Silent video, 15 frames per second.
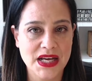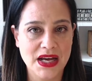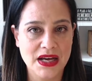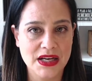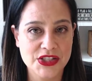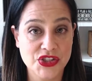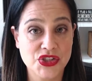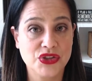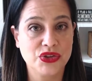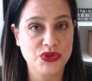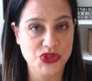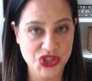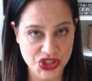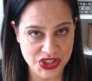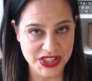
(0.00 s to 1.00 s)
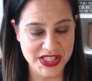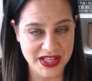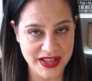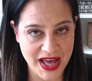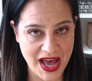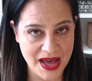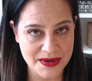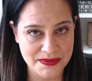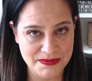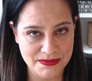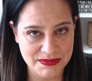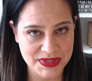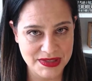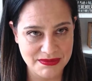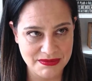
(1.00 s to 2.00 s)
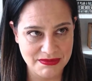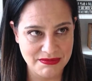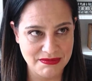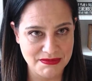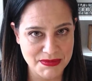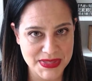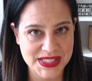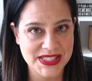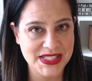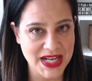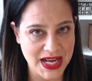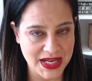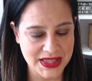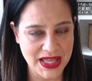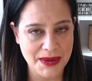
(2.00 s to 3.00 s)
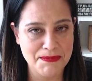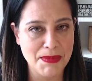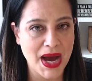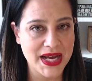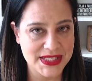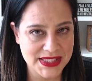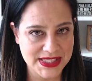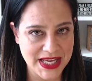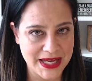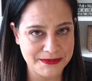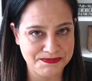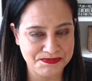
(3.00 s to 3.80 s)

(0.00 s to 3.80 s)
a solution to that mistake, that mindset.